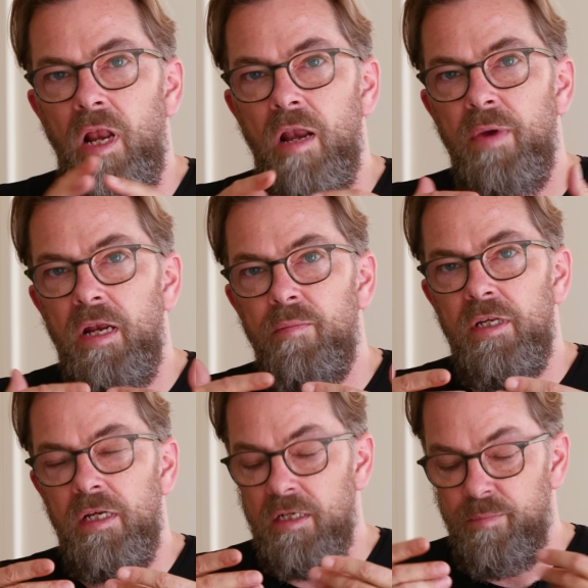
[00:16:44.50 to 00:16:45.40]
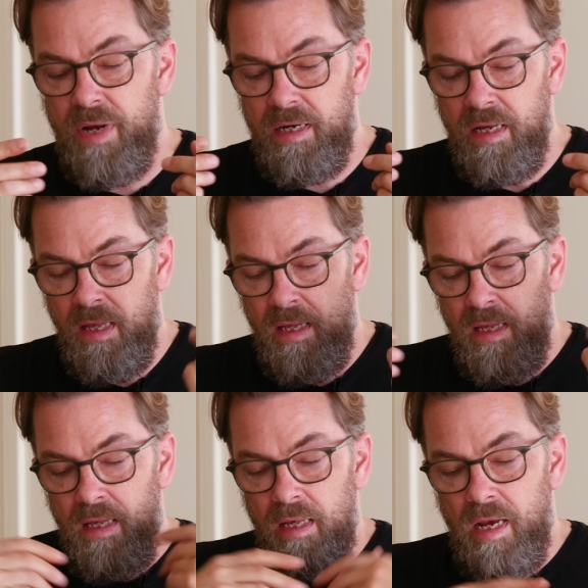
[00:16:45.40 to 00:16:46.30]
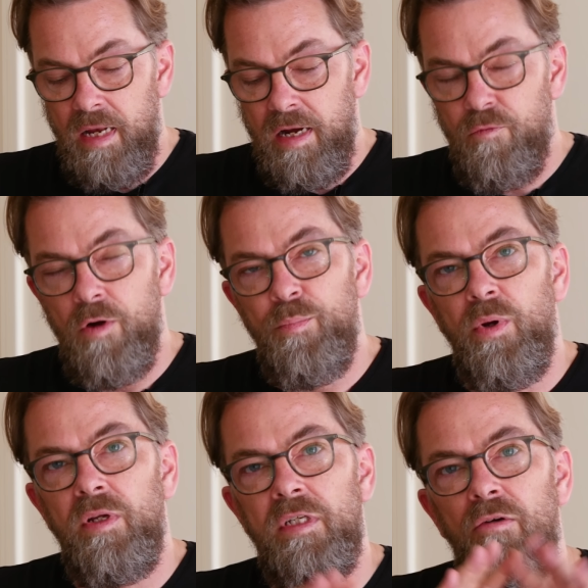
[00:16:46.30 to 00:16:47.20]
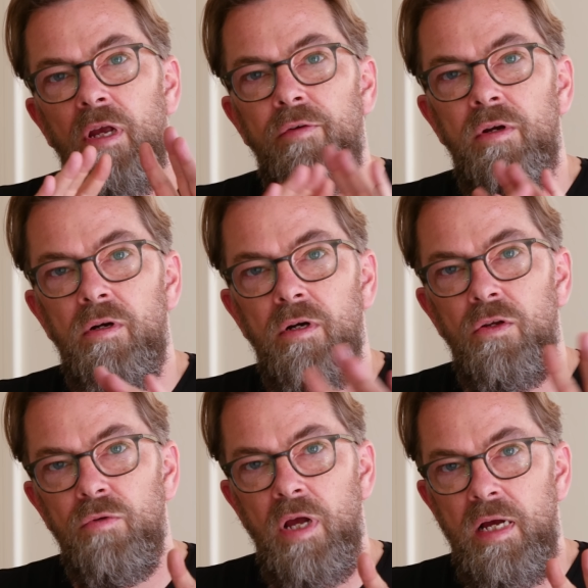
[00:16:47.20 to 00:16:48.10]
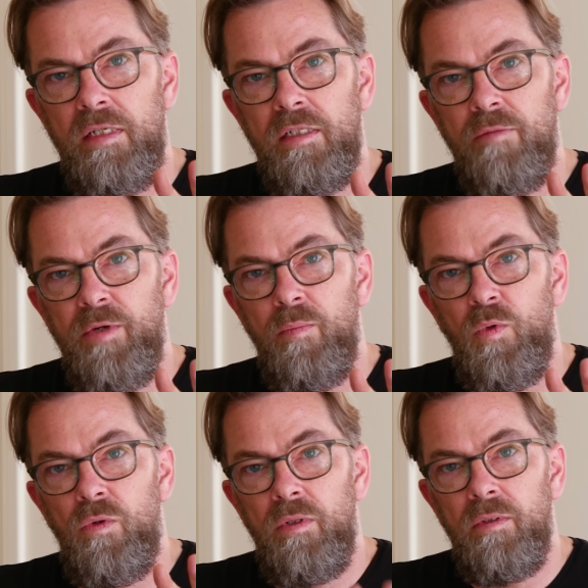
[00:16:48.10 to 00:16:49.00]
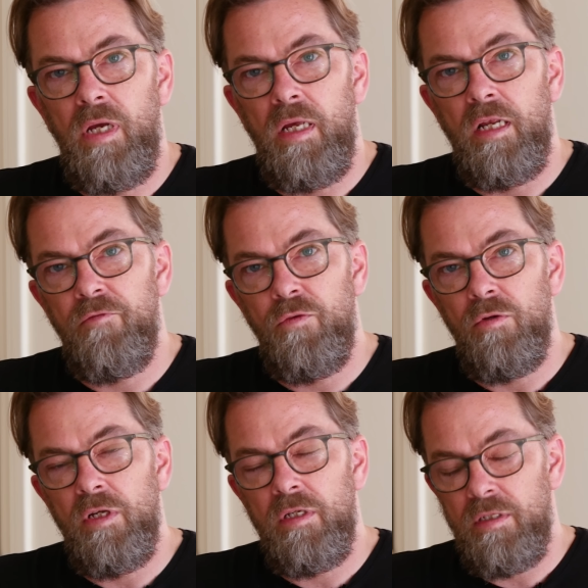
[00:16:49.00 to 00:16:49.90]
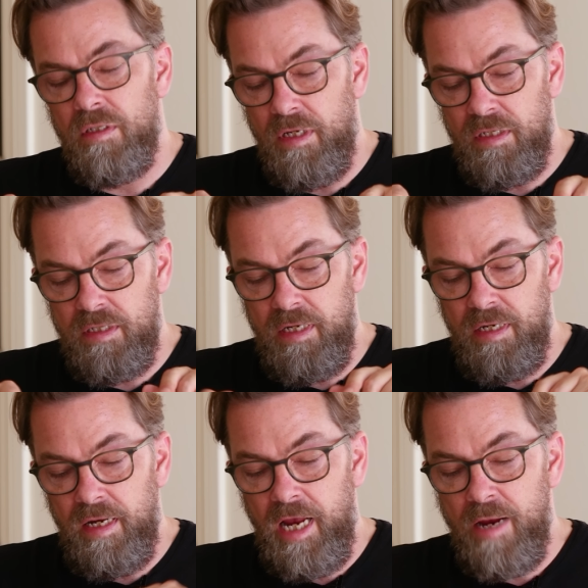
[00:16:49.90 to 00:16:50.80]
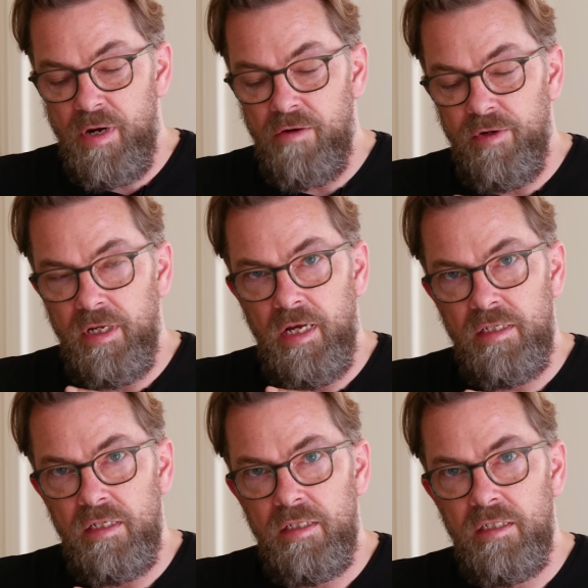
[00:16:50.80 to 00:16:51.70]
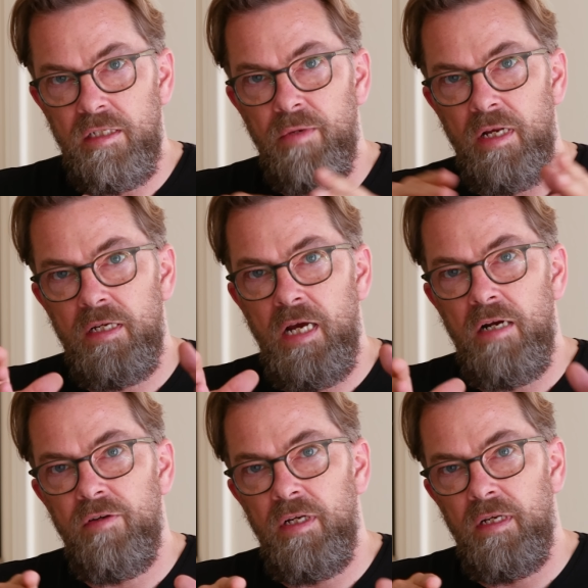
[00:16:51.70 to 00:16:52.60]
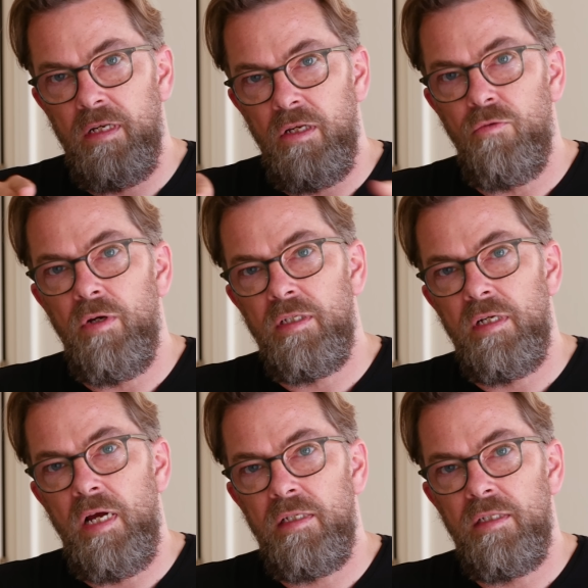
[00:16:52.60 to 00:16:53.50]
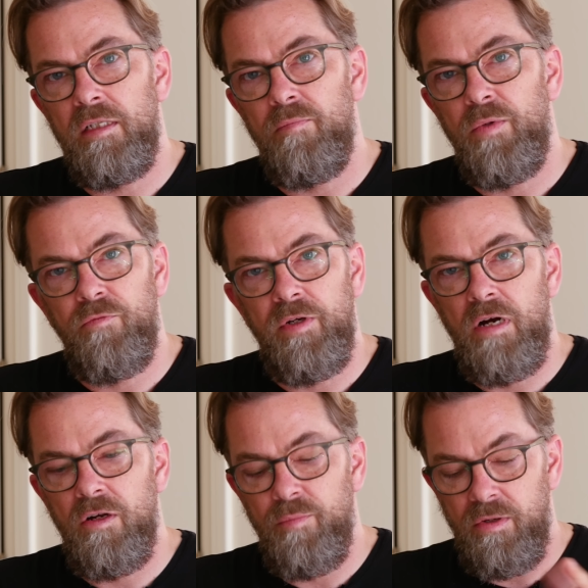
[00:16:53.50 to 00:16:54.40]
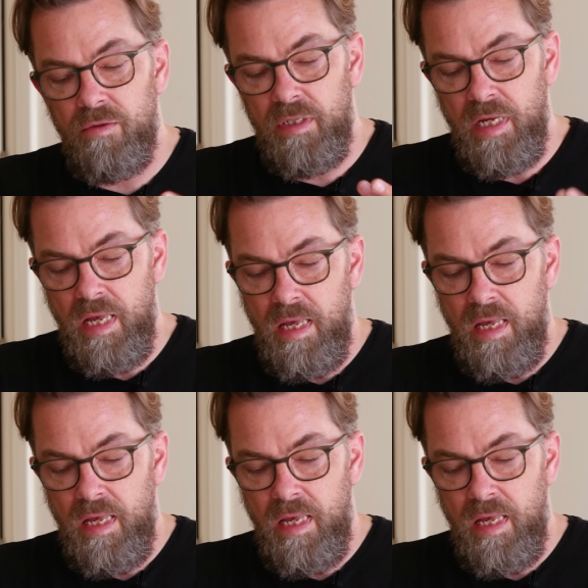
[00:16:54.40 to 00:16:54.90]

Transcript: and then they made a digital back. And at one point they said, okay, we're not going to do the R system anymore. And then a few years, years later, they came out with the SL system that is kind of like the new SLR system, but without a mirror